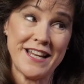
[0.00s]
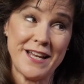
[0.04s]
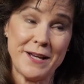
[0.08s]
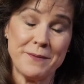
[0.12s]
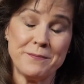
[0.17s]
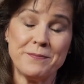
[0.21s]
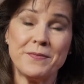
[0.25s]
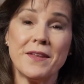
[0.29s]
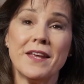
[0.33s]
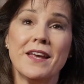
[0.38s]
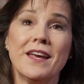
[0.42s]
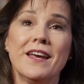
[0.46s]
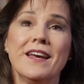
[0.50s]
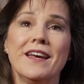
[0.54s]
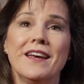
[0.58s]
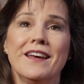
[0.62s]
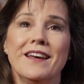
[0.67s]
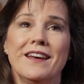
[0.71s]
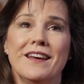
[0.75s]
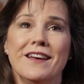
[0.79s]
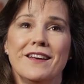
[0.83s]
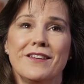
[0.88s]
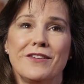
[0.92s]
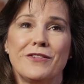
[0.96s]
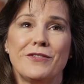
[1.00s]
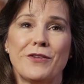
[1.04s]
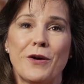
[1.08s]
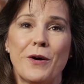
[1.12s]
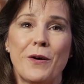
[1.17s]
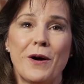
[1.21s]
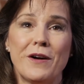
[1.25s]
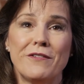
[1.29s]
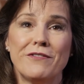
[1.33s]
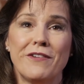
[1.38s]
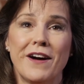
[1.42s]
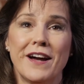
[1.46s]
City.
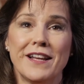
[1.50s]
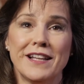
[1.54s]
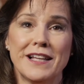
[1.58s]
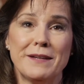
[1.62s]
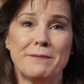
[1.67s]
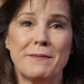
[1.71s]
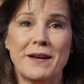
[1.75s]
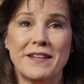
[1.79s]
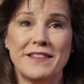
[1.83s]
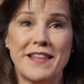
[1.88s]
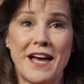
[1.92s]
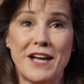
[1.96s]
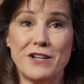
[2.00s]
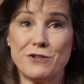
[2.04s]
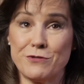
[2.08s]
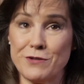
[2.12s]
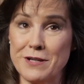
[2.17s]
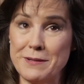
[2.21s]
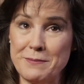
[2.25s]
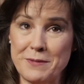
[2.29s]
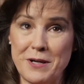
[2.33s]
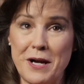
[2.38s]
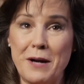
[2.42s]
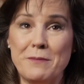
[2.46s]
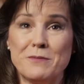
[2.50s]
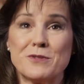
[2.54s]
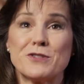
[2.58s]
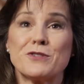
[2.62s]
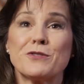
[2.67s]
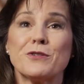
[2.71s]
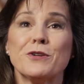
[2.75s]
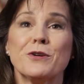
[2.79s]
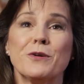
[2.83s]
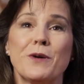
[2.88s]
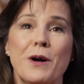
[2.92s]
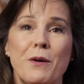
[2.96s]
So I finally made that dream come
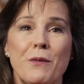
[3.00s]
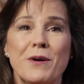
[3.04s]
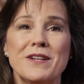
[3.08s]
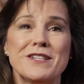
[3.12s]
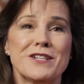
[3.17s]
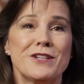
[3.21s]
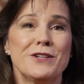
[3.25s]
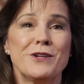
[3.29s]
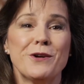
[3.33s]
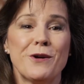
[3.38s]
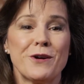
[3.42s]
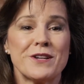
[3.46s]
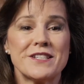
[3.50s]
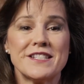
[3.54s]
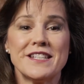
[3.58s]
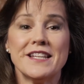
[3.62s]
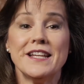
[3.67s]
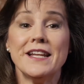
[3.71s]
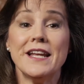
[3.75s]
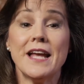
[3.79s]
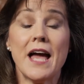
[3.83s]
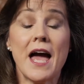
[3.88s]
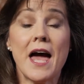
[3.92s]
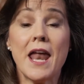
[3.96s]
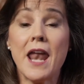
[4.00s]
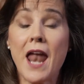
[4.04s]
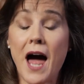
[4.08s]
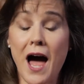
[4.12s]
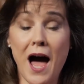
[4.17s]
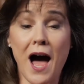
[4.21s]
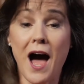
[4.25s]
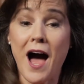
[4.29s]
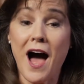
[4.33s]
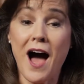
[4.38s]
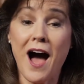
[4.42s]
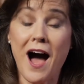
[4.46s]
true. I went to New York City, and
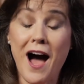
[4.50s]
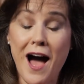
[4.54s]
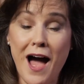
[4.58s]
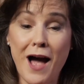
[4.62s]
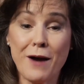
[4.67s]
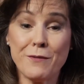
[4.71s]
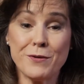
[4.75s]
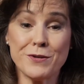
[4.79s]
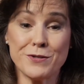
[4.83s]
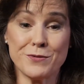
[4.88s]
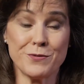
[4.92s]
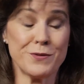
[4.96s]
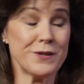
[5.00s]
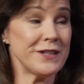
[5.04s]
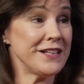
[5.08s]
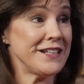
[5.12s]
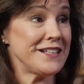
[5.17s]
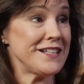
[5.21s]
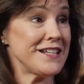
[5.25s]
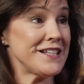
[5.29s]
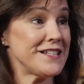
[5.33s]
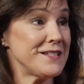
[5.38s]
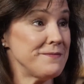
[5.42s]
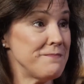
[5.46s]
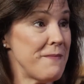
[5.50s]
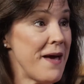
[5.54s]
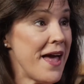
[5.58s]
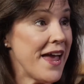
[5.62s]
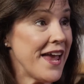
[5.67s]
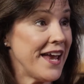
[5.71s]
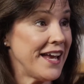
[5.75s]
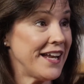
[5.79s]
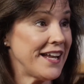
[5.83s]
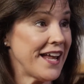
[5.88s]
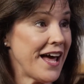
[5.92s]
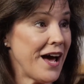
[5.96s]
I was really
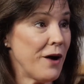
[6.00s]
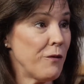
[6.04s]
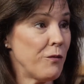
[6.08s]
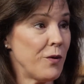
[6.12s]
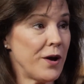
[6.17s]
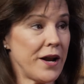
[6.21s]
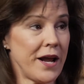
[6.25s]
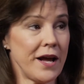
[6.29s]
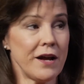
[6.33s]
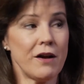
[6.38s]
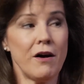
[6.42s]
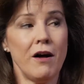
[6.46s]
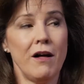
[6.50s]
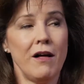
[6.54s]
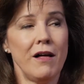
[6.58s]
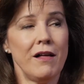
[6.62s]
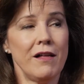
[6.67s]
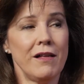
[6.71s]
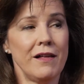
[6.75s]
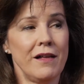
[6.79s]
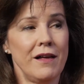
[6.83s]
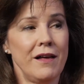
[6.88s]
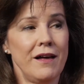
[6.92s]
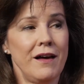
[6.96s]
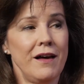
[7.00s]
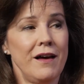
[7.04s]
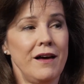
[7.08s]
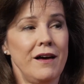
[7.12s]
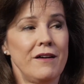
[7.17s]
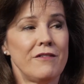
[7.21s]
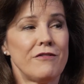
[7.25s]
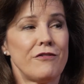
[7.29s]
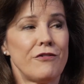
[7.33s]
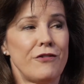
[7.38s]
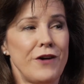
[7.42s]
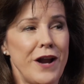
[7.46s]
dismayed at what I call
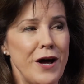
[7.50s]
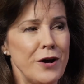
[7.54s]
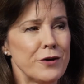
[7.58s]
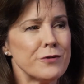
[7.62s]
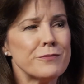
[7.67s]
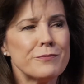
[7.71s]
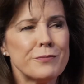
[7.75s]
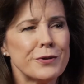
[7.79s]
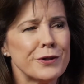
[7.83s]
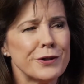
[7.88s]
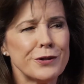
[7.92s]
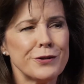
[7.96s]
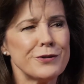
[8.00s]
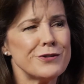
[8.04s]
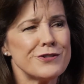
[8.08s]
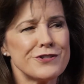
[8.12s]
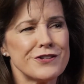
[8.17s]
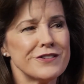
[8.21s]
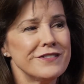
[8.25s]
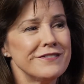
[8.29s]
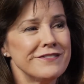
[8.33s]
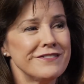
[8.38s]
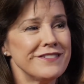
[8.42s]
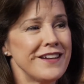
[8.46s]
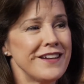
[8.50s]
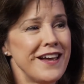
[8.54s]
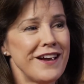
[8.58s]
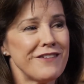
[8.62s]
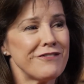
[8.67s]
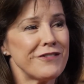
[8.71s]
frown pollution